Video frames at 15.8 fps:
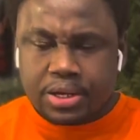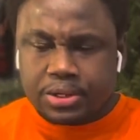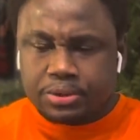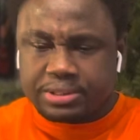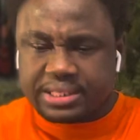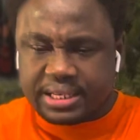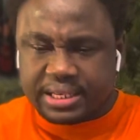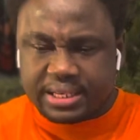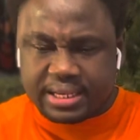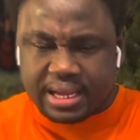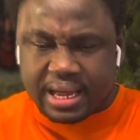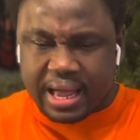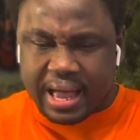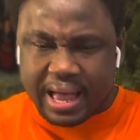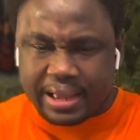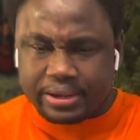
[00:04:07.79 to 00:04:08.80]
You see,
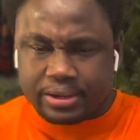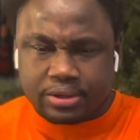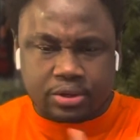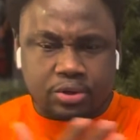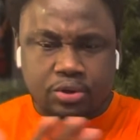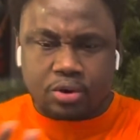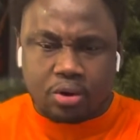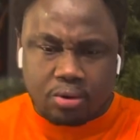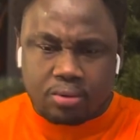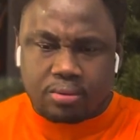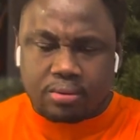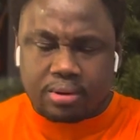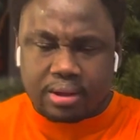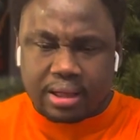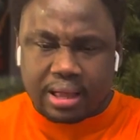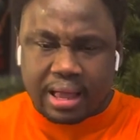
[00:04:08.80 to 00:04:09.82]
uh, you know
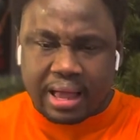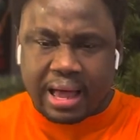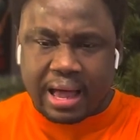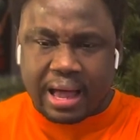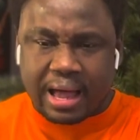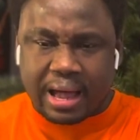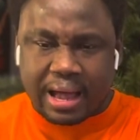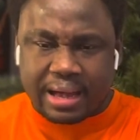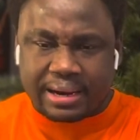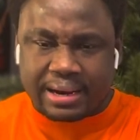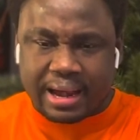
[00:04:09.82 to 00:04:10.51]
uh,